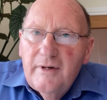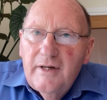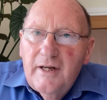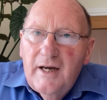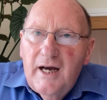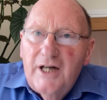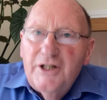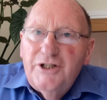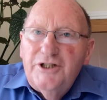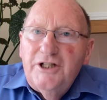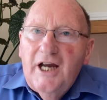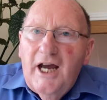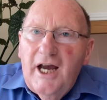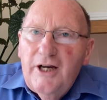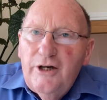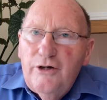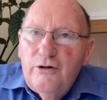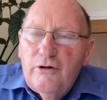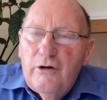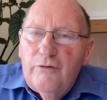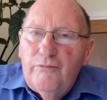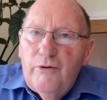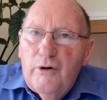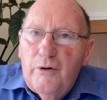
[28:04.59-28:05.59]
a
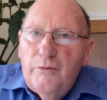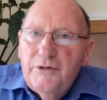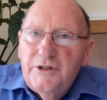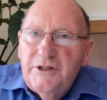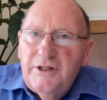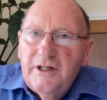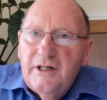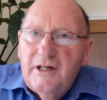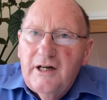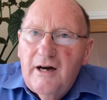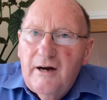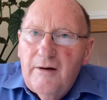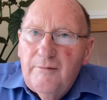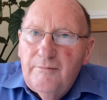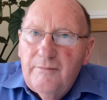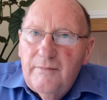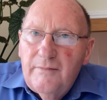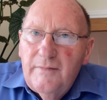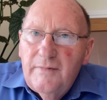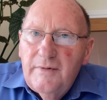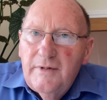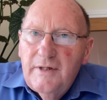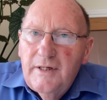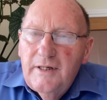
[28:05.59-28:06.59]
shadow of what was to come
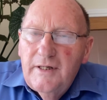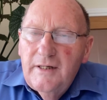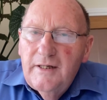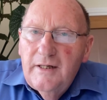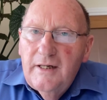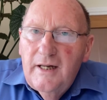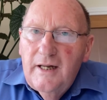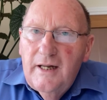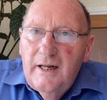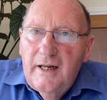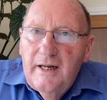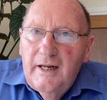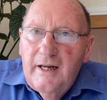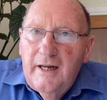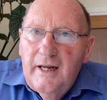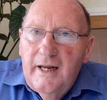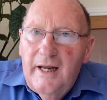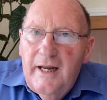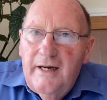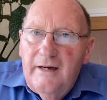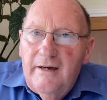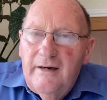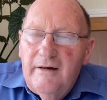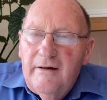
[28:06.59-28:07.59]

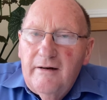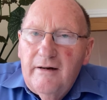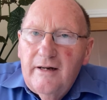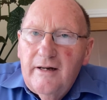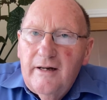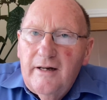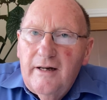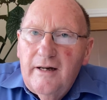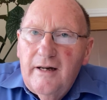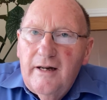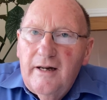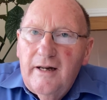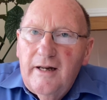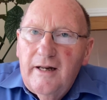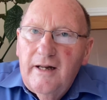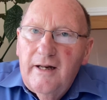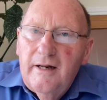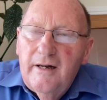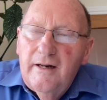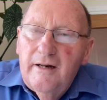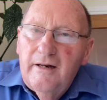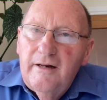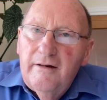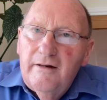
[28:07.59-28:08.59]
in
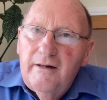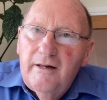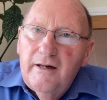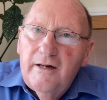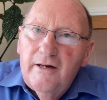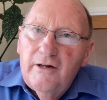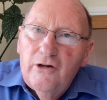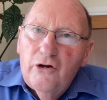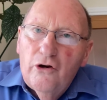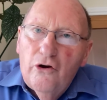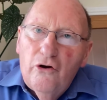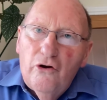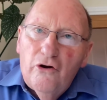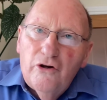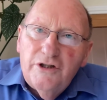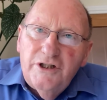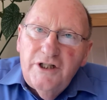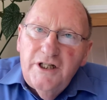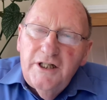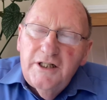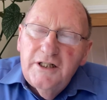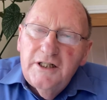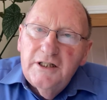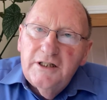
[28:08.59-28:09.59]
the Lord
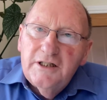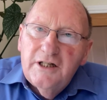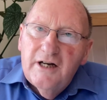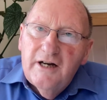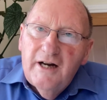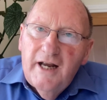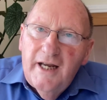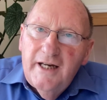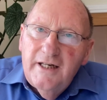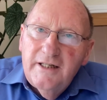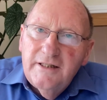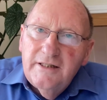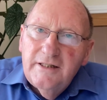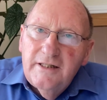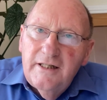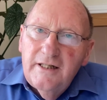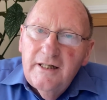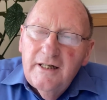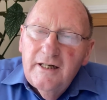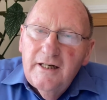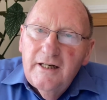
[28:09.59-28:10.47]
Jesus Christ,